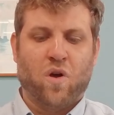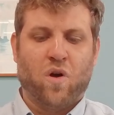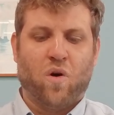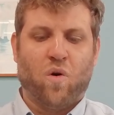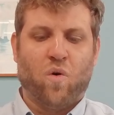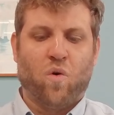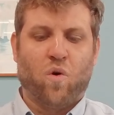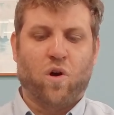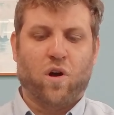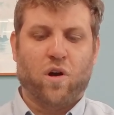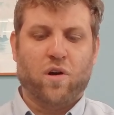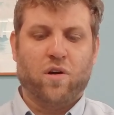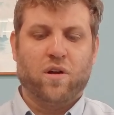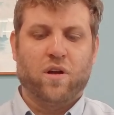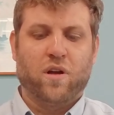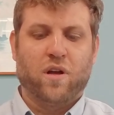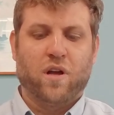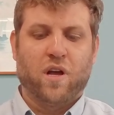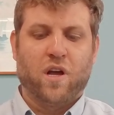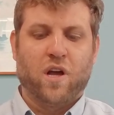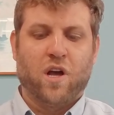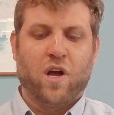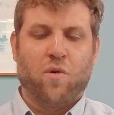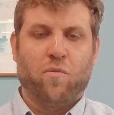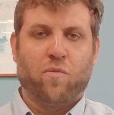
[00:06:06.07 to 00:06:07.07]
Or
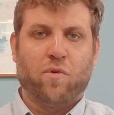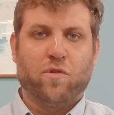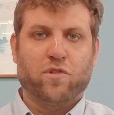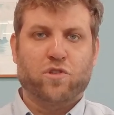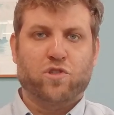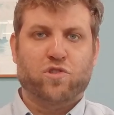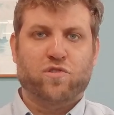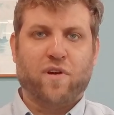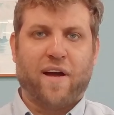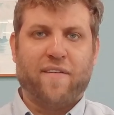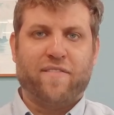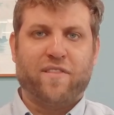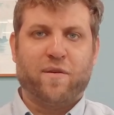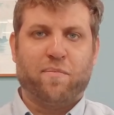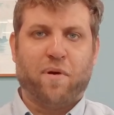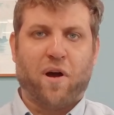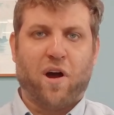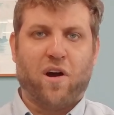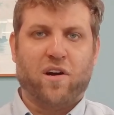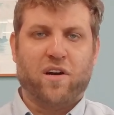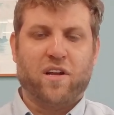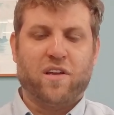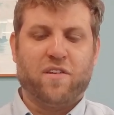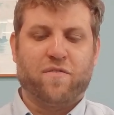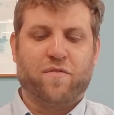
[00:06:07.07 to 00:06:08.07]
will it drive the
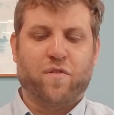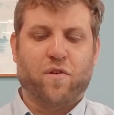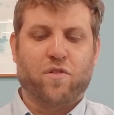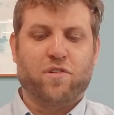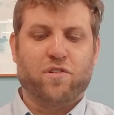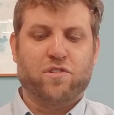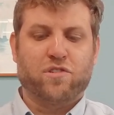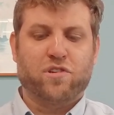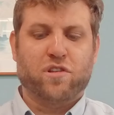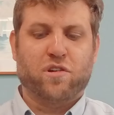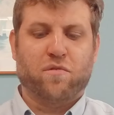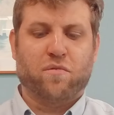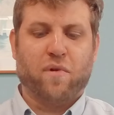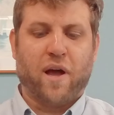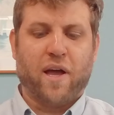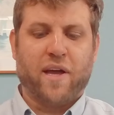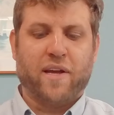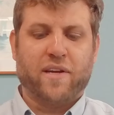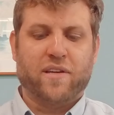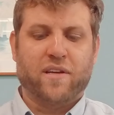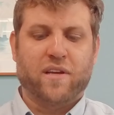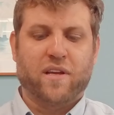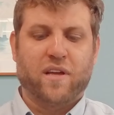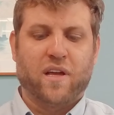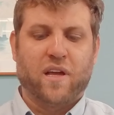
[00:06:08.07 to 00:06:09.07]
party further to the
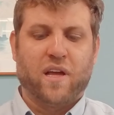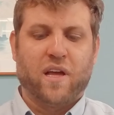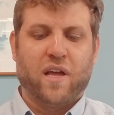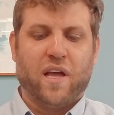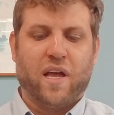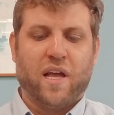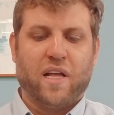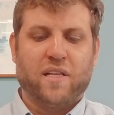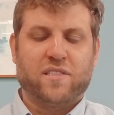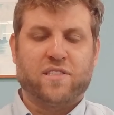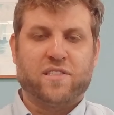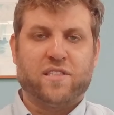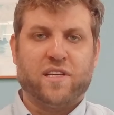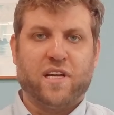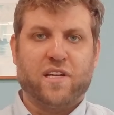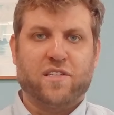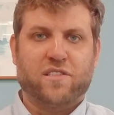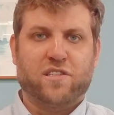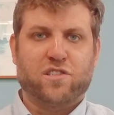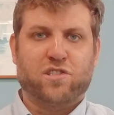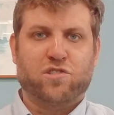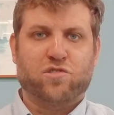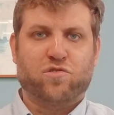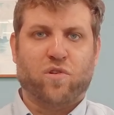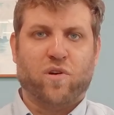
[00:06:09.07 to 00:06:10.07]
right and see it
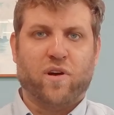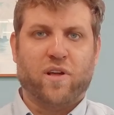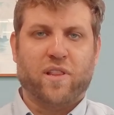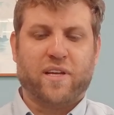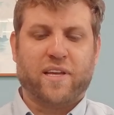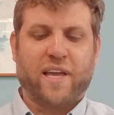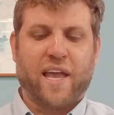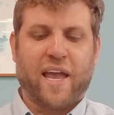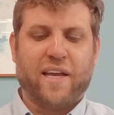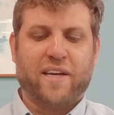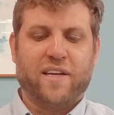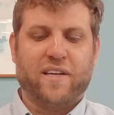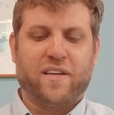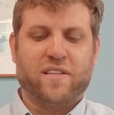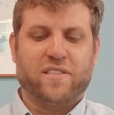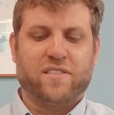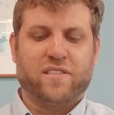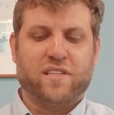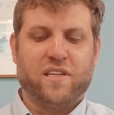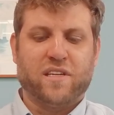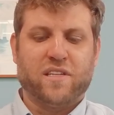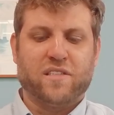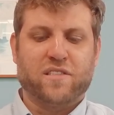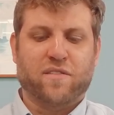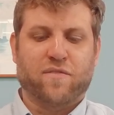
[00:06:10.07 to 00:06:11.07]
destroy the
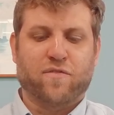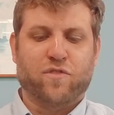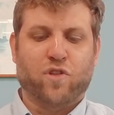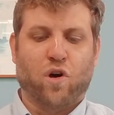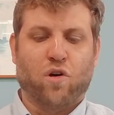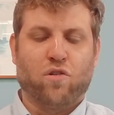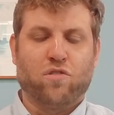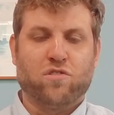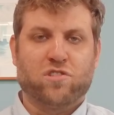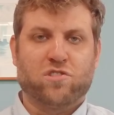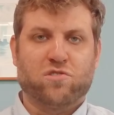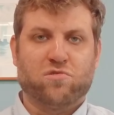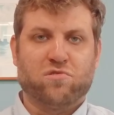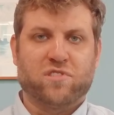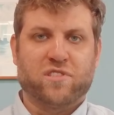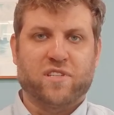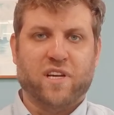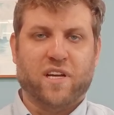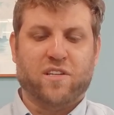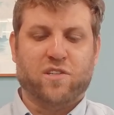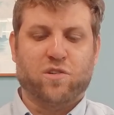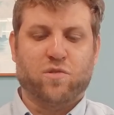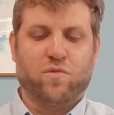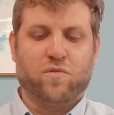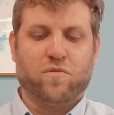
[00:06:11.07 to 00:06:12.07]
candidacies of those who
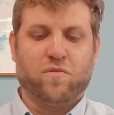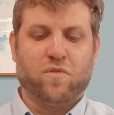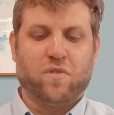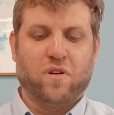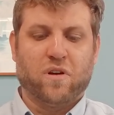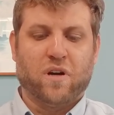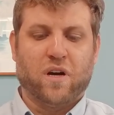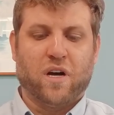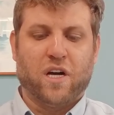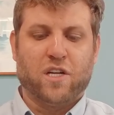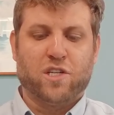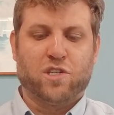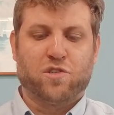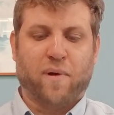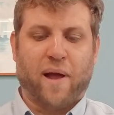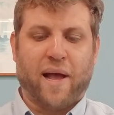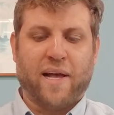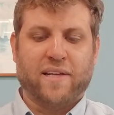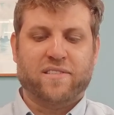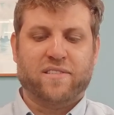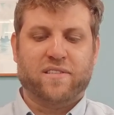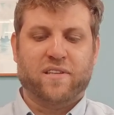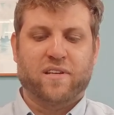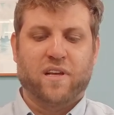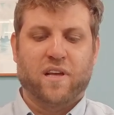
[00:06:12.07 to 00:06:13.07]
seek to
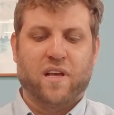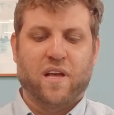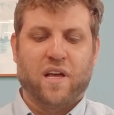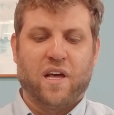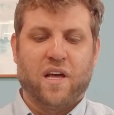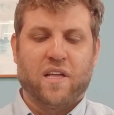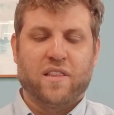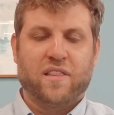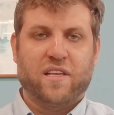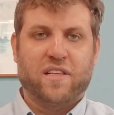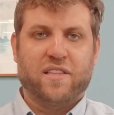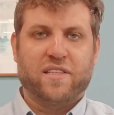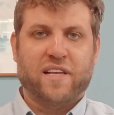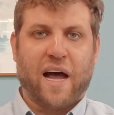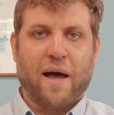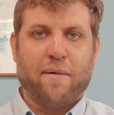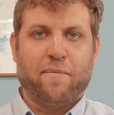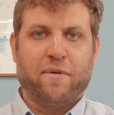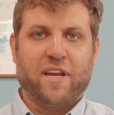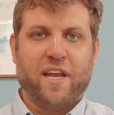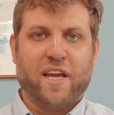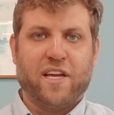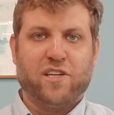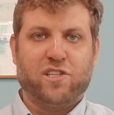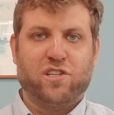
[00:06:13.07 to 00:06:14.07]
address the
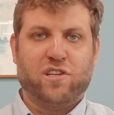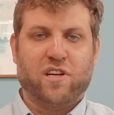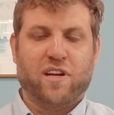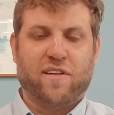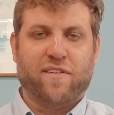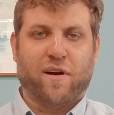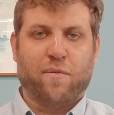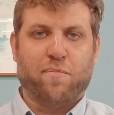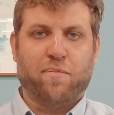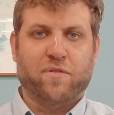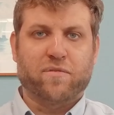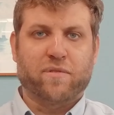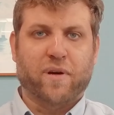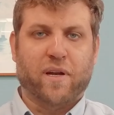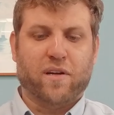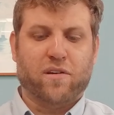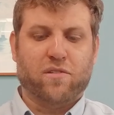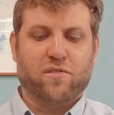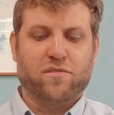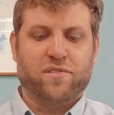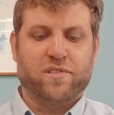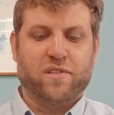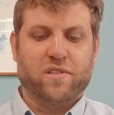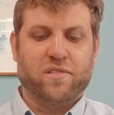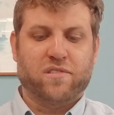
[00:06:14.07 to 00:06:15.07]
domination of our
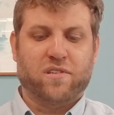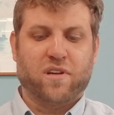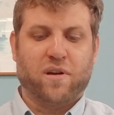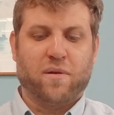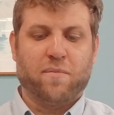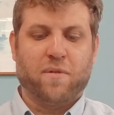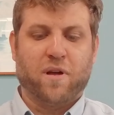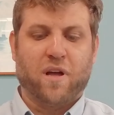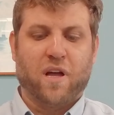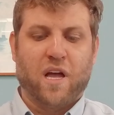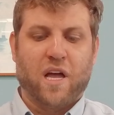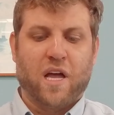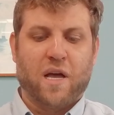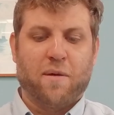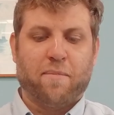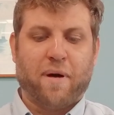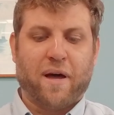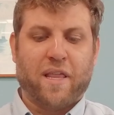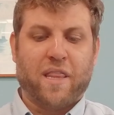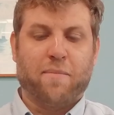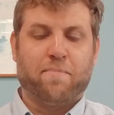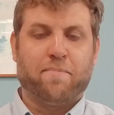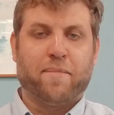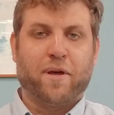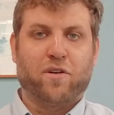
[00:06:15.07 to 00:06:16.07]
political system by
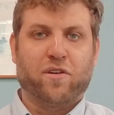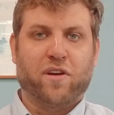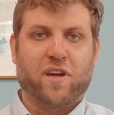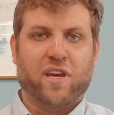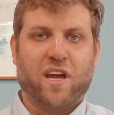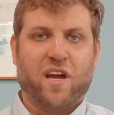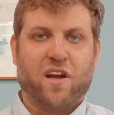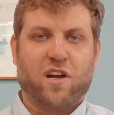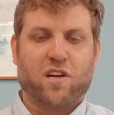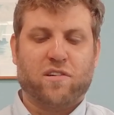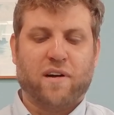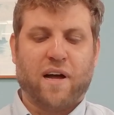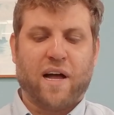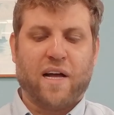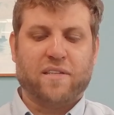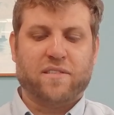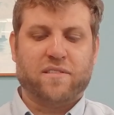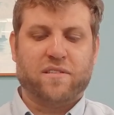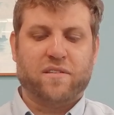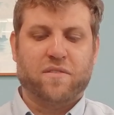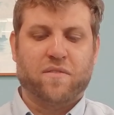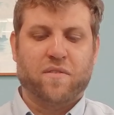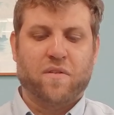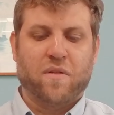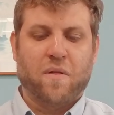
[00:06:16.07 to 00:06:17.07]
the billionaire
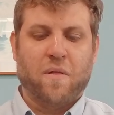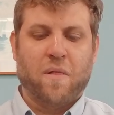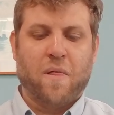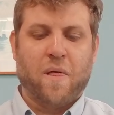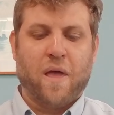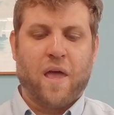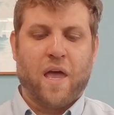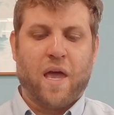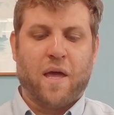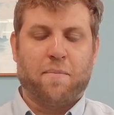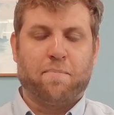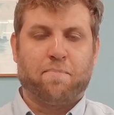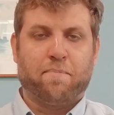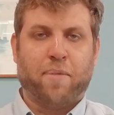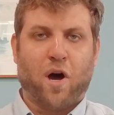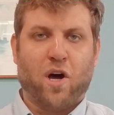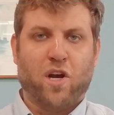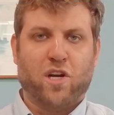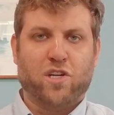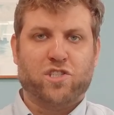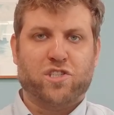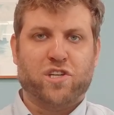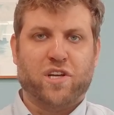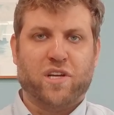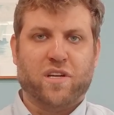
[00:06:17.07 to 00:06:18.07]
class and
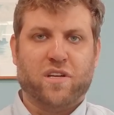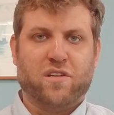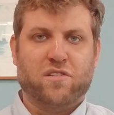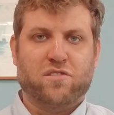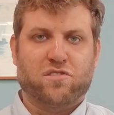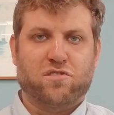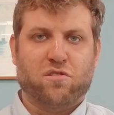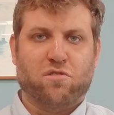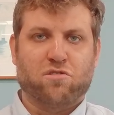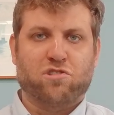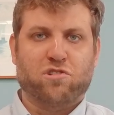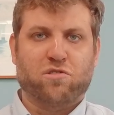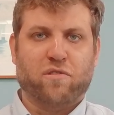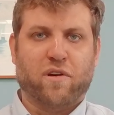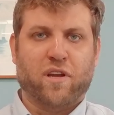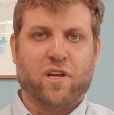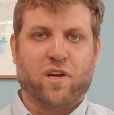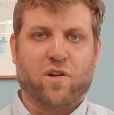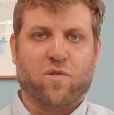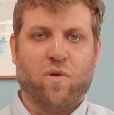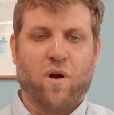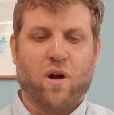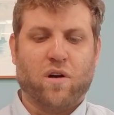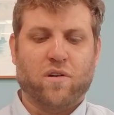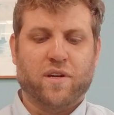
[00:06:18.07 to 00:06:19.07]
punishing social
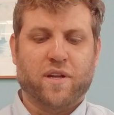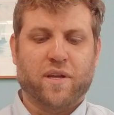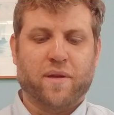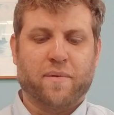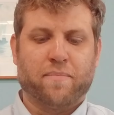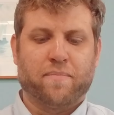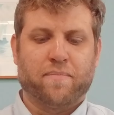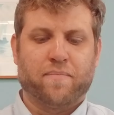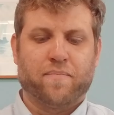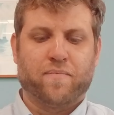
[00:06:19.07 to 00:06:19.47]
inequality?